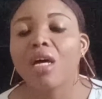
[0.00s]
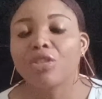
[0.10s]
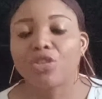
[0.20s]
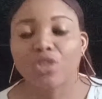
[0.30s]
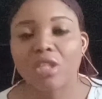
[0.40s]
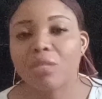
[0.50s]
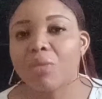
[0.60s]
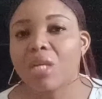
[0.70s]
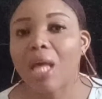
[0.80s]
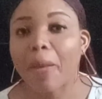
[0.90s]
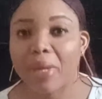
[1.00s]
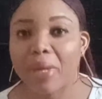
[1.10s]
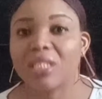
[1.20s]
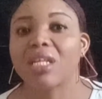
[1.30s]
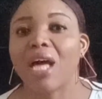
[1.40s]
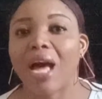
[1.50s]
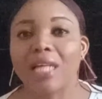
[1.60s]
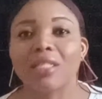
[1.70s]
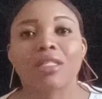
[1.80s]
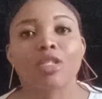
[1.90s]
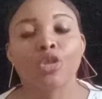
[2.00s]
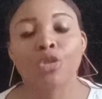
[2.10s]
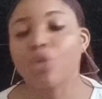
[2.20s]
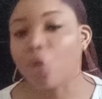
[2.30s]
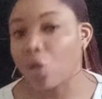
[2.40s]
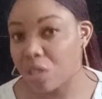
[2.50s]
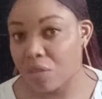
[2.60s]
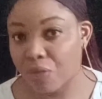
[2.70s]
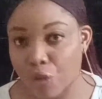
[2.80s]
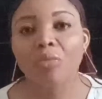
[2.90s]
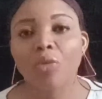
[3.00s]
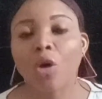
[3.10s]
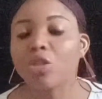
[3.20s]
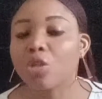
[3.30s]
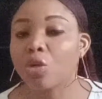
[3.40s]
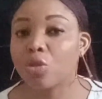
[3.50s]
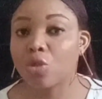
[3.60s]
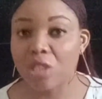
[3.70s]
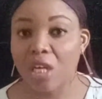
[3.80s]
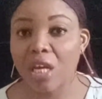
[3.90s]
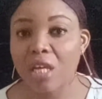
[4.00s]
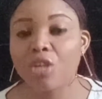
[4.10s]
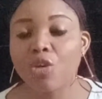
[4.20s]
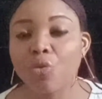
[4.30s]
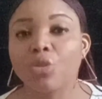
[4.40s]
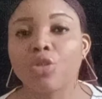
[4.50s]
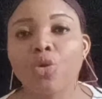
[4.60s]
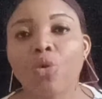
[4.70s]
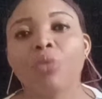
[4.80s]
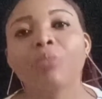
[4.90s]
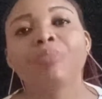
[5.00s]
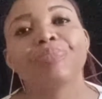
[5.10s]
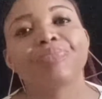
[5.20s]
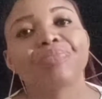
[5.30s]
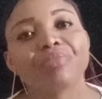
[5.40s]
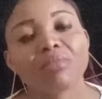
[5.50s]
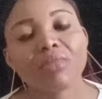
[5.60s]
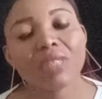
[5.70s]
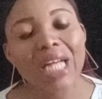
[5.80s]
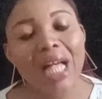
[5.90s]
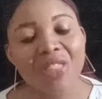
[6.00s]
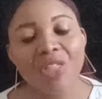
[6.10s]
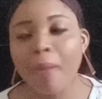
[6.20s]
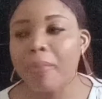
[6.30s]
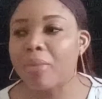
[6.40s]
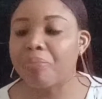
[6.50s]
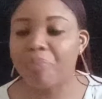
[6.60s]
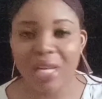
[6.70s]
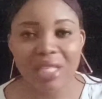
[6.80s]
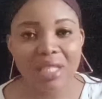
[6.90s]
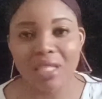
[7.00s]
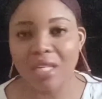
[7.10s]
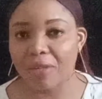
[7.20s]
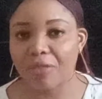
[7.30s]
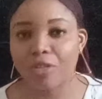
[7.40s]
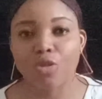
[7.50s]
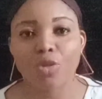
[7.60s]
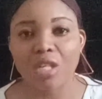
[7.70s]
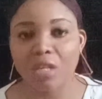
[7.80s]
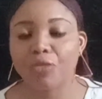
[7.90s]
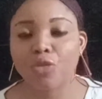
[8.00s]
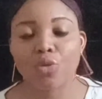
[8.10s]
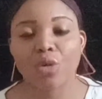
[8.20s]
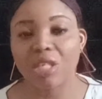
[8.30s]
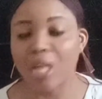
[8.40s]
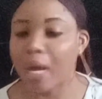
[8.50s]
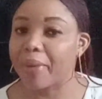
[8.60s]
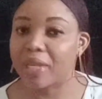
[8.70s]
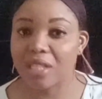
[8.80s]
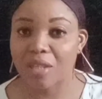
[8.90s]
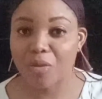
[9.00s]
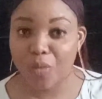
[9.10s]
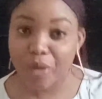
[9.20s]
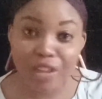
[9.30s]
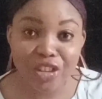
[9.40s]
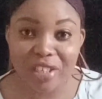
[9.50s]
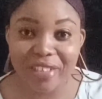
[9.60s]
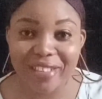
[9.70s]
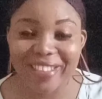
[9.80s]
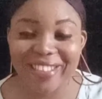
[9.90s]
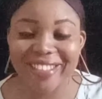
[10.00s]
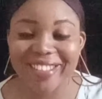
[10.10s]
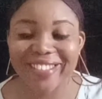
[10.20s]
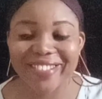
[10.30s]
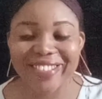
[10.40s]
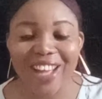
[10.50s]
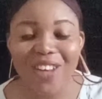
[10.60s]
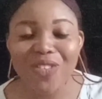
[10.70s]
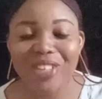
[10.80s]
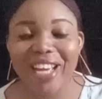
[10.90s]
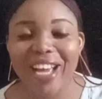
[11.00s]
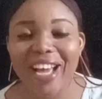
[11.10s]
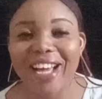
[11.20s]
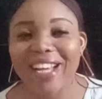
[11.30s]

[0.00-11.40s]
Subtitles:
trust me, that person has good thoughts for you. Also, today, you would know the best gifts to give to a diabetic patient. Without further